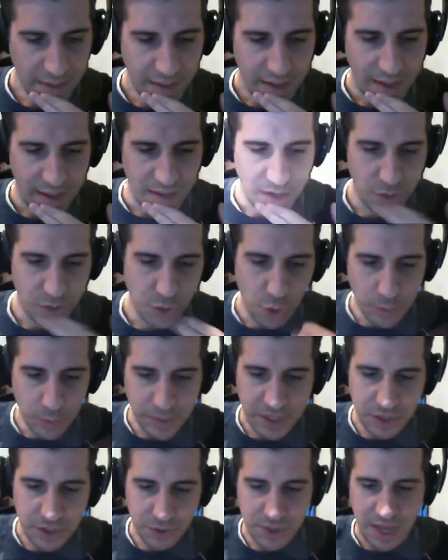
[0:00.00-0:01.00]
And you
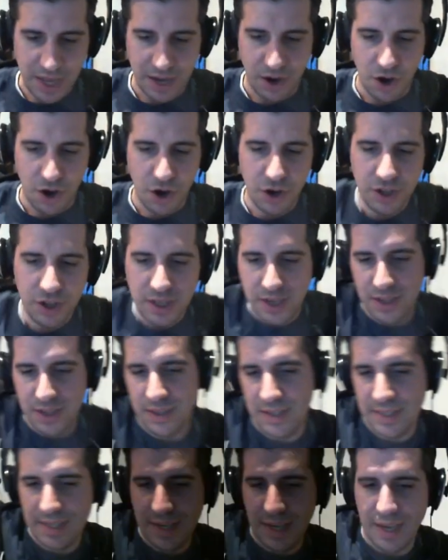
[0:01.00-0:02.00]
normally do that all in
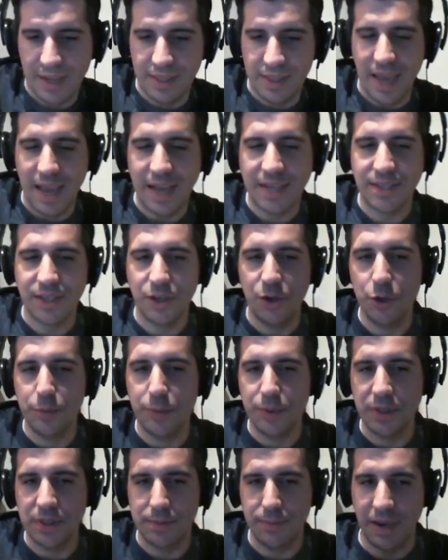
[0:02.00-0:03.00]
the
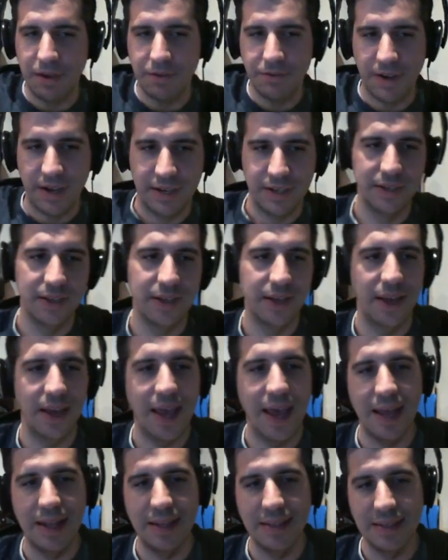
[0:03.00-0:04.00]
executables make file.
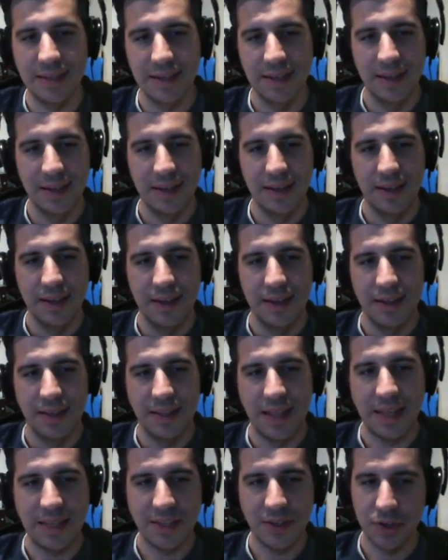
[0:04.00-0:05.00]
And
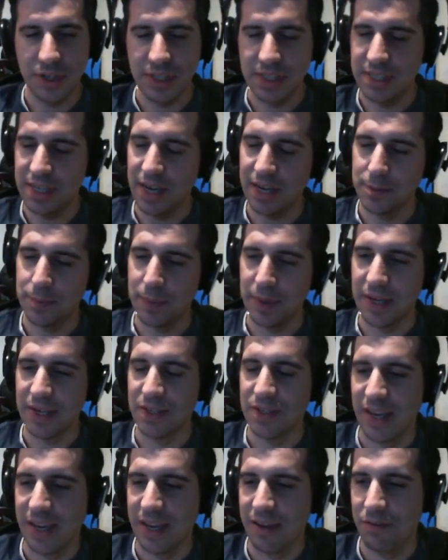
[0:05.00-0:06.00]
that sort of sucks,
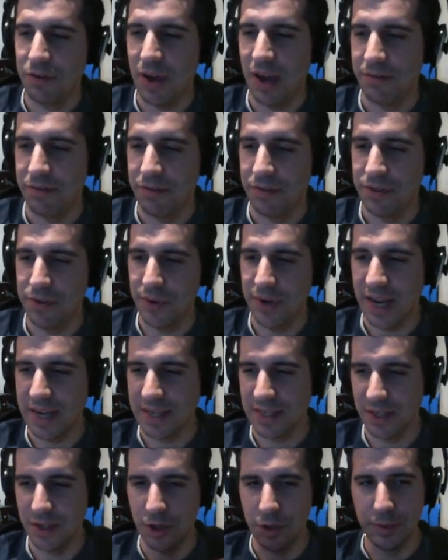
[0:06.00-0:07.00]
because like if you have 3
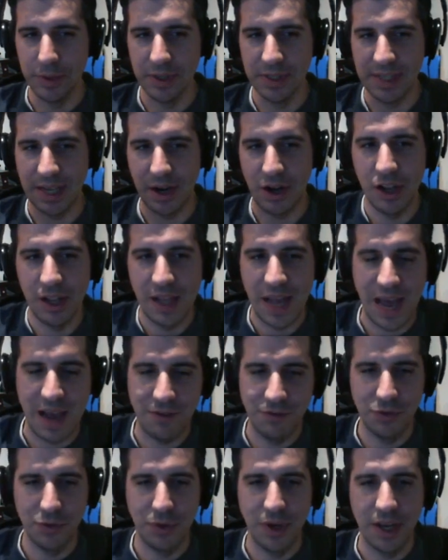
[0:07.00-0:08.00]
executables that all
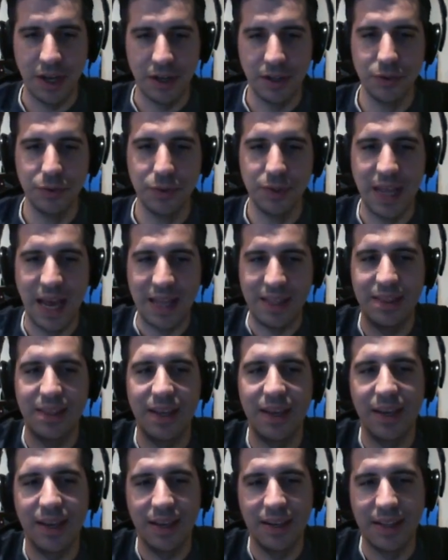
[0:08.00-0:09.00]
have to include that
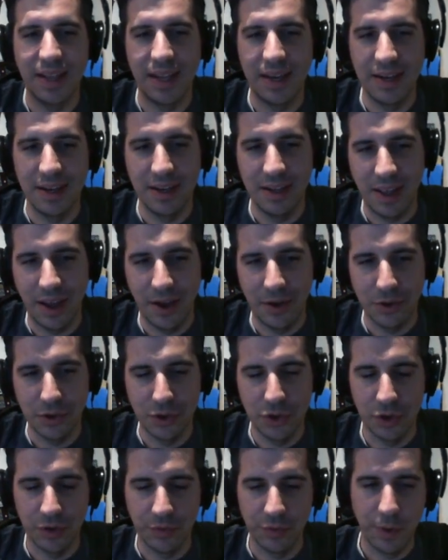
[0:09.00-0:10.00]
thing, and then they'll
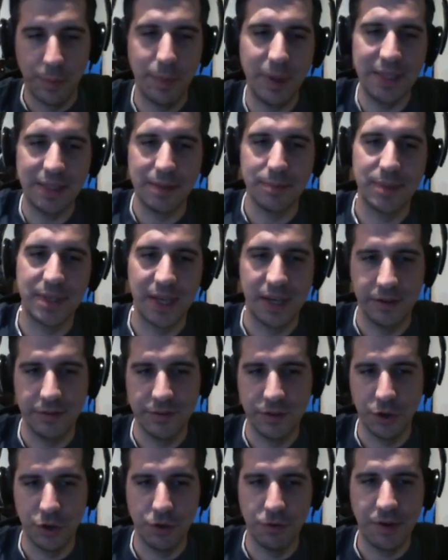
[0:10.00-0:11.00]
sort of repeat
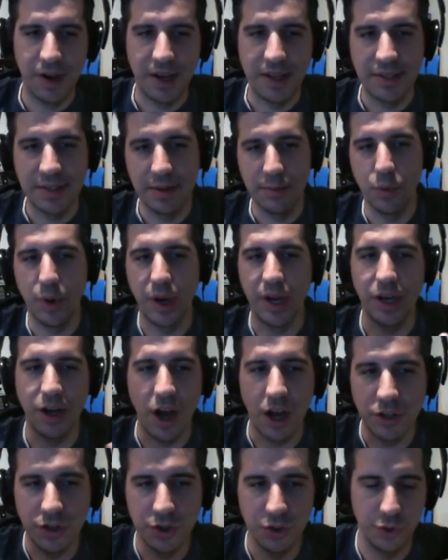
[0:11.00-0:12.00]
themselves, or you find some way
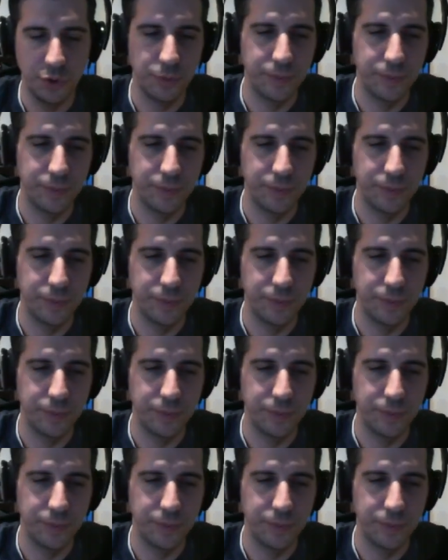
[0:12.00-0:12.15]
not to.